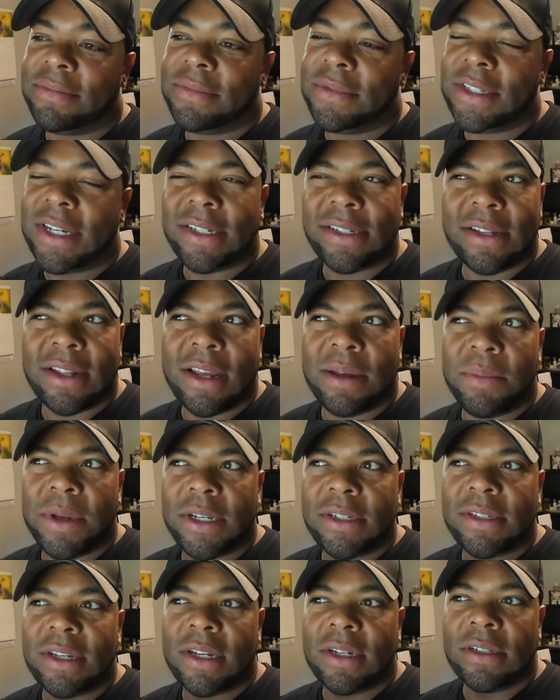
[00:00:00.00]
Doesn't that
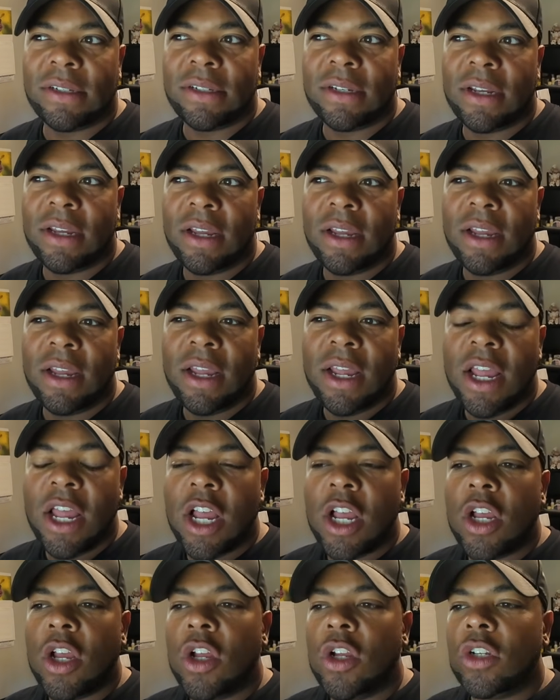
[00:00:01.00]
make sense?
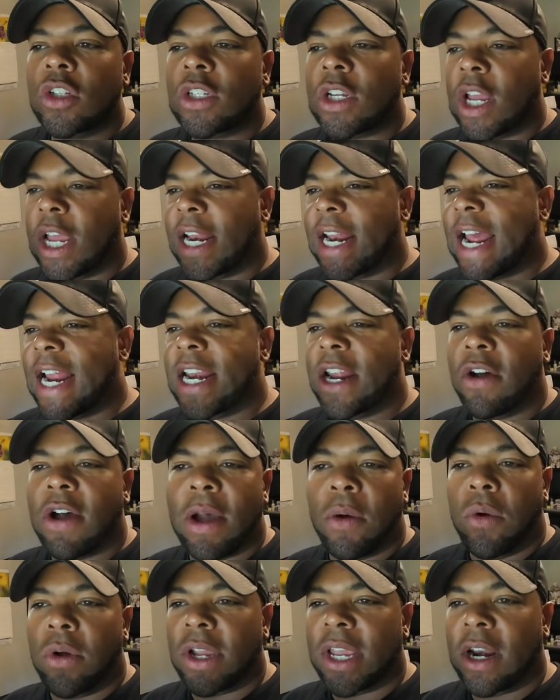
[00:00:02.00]
So, and I know
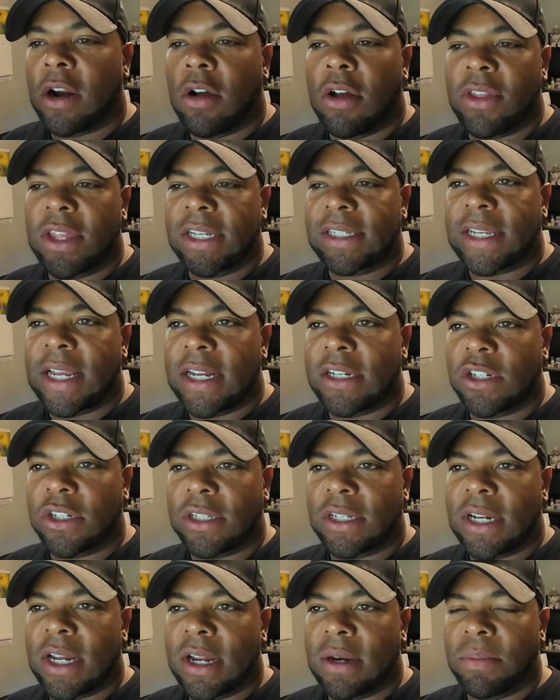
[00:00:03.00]
I won't get all these
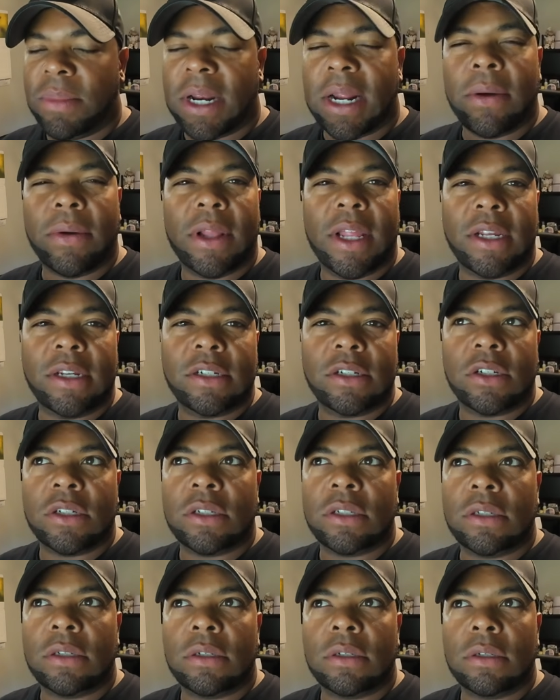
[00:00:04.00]
hedges done, but I would like to
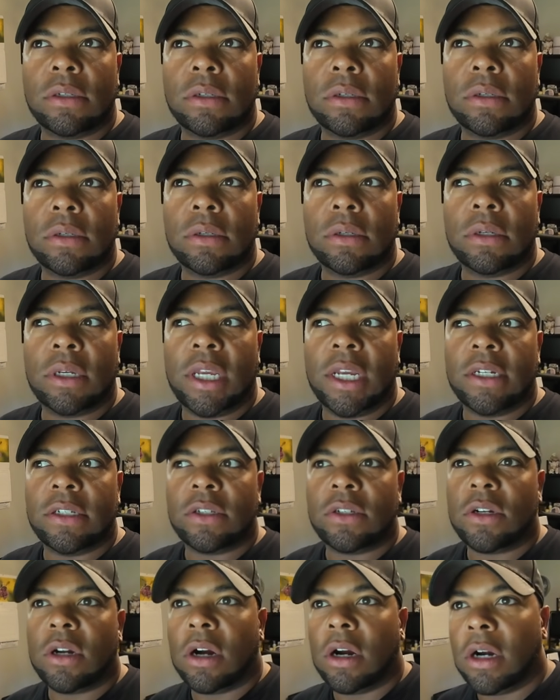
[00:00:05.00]
just get
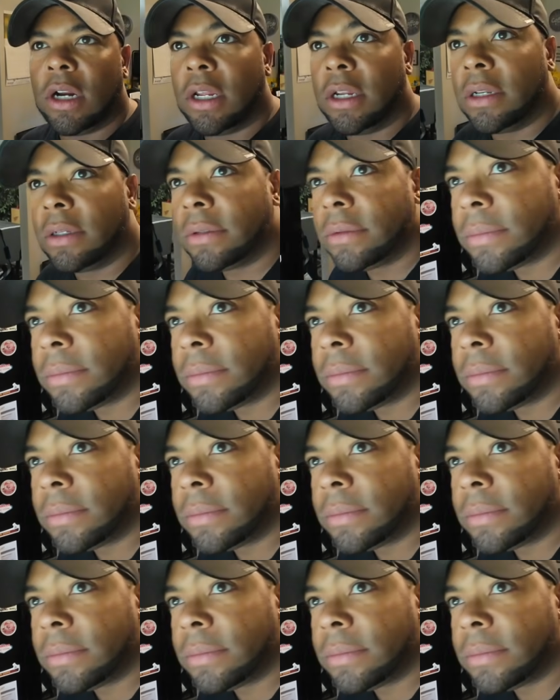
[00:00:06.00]
started.